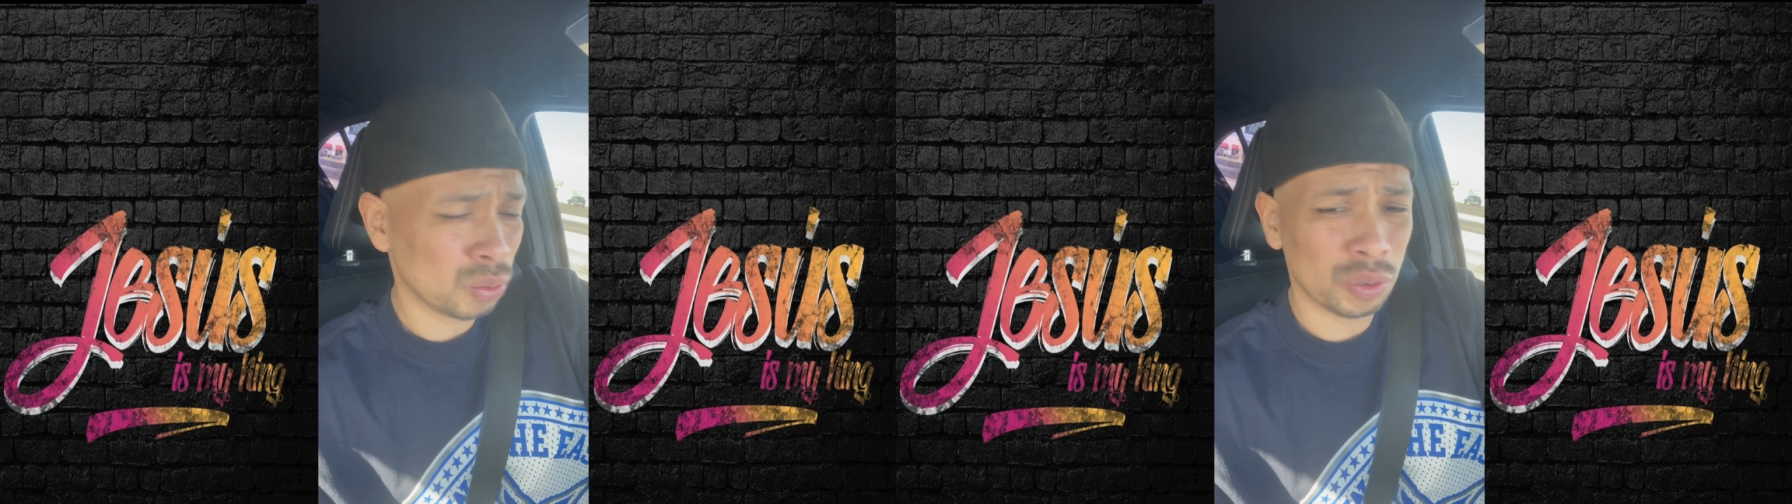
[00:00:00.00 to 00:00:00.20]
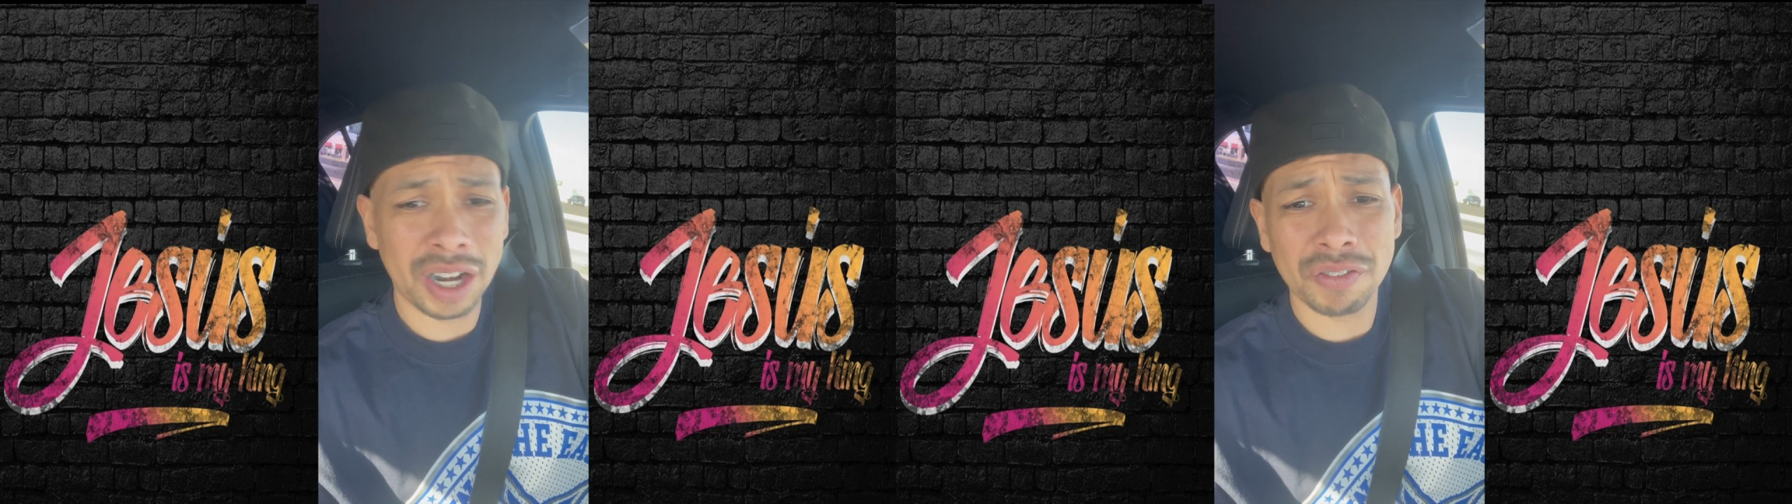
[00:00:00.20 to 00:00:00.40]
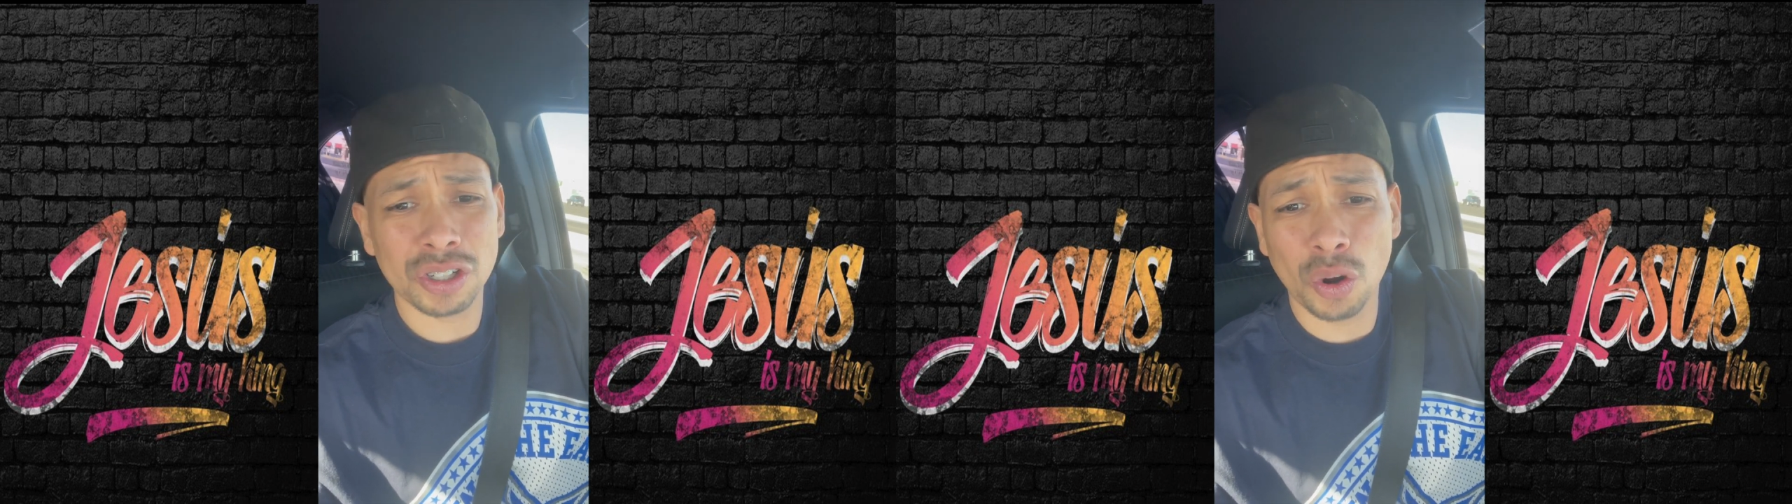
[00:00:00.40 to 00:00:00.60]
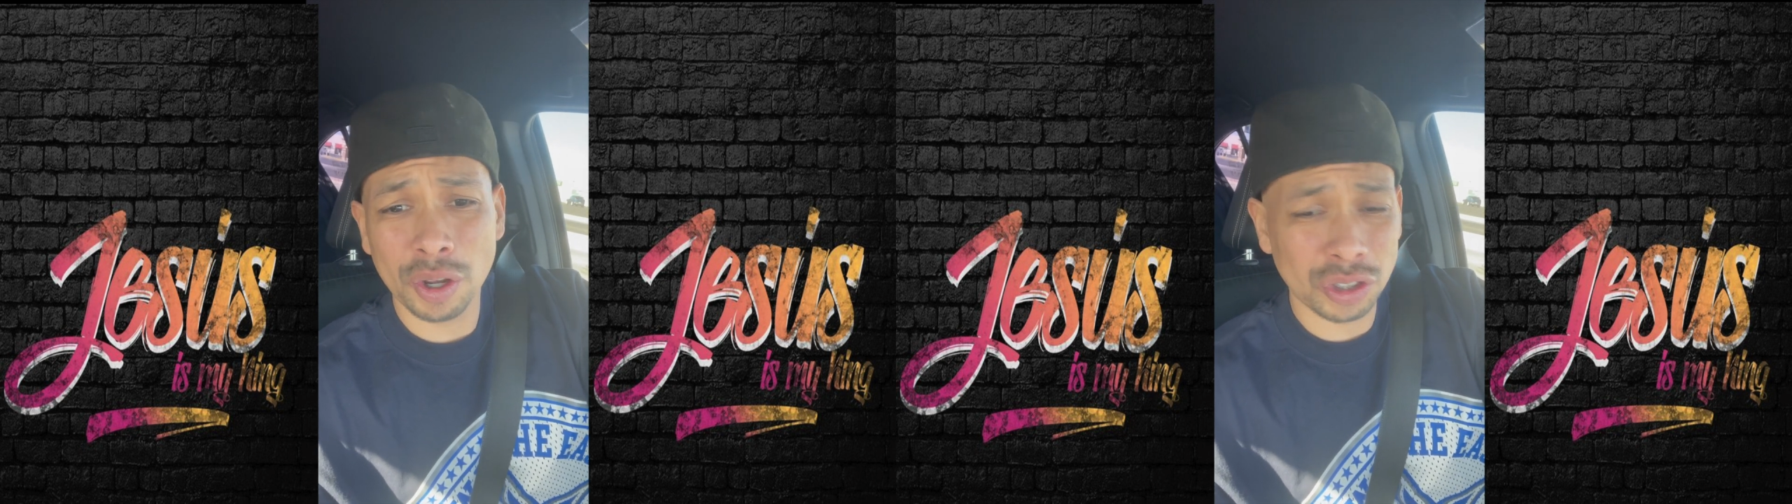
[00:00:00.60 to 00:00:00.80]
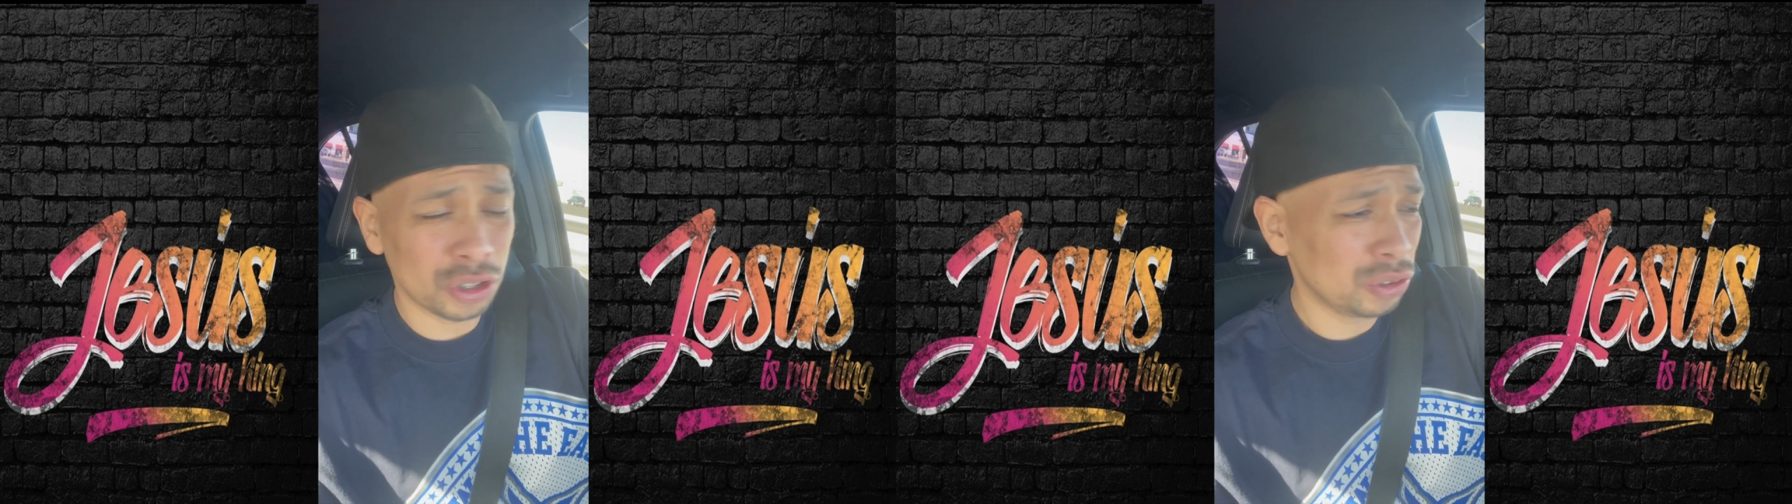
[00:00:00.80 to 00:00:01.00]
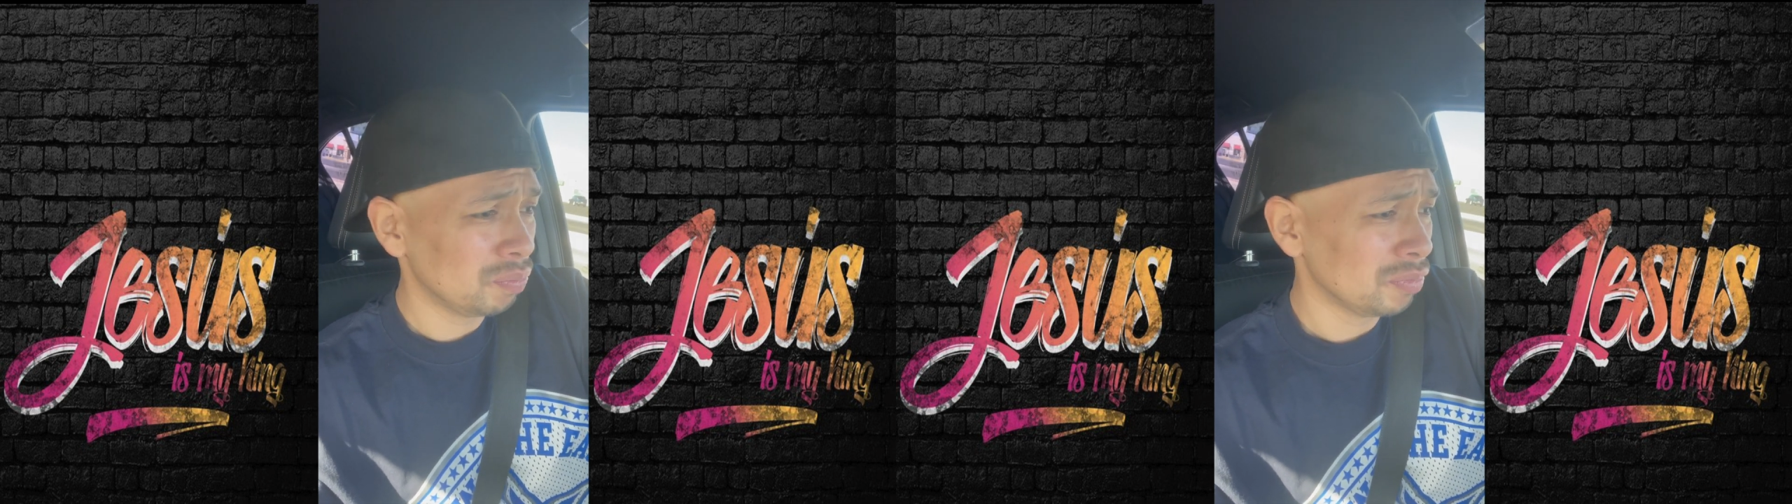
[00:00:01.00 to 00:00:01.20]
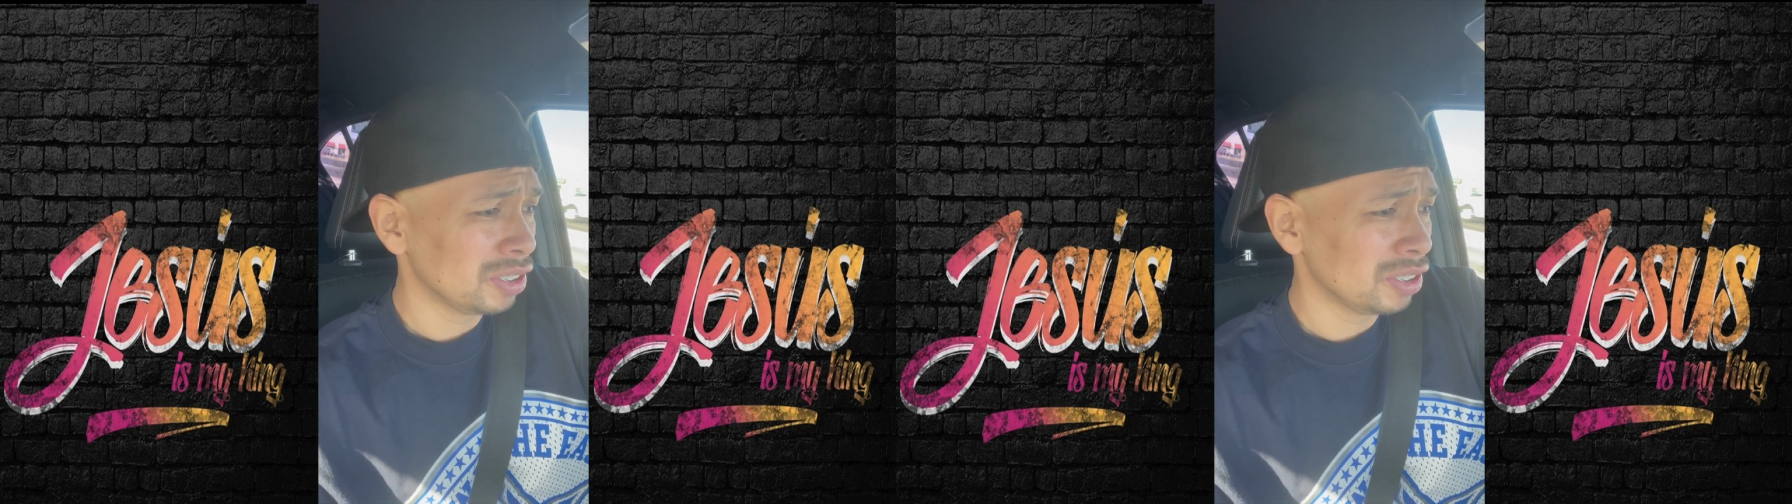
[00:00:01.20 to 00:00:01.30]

whatever you're going through,